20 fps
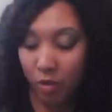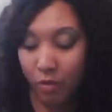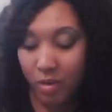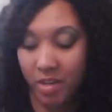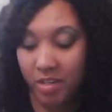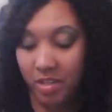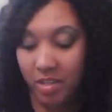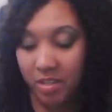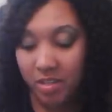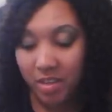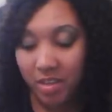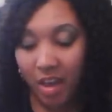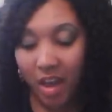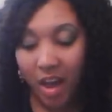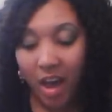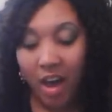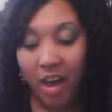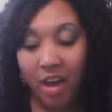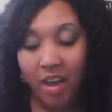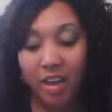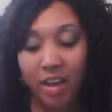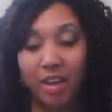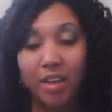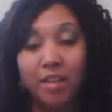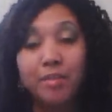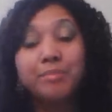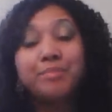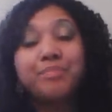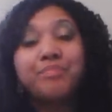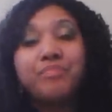the reasons that
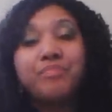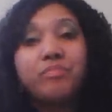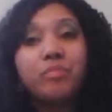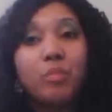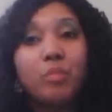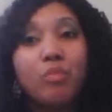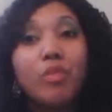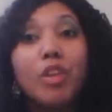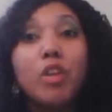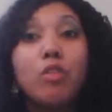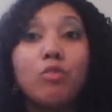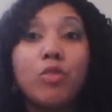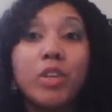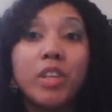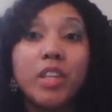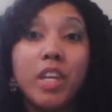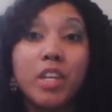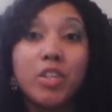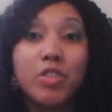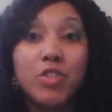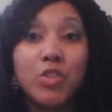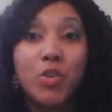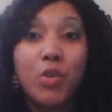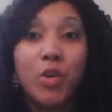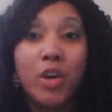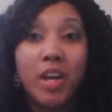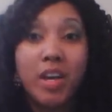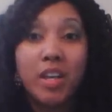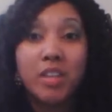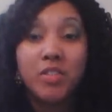I really enjoy
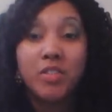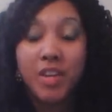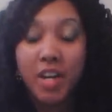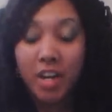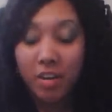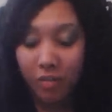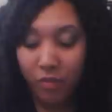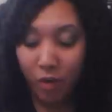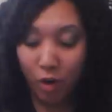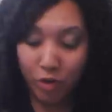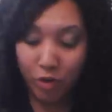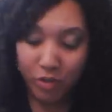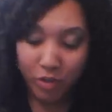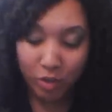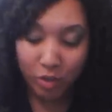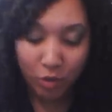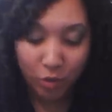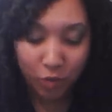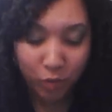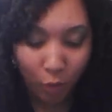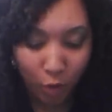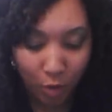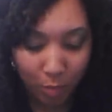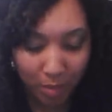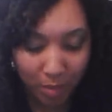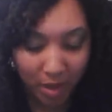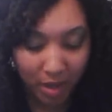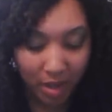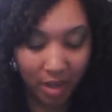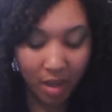it. It's very versatile for
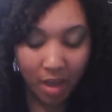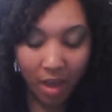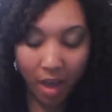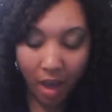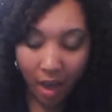me.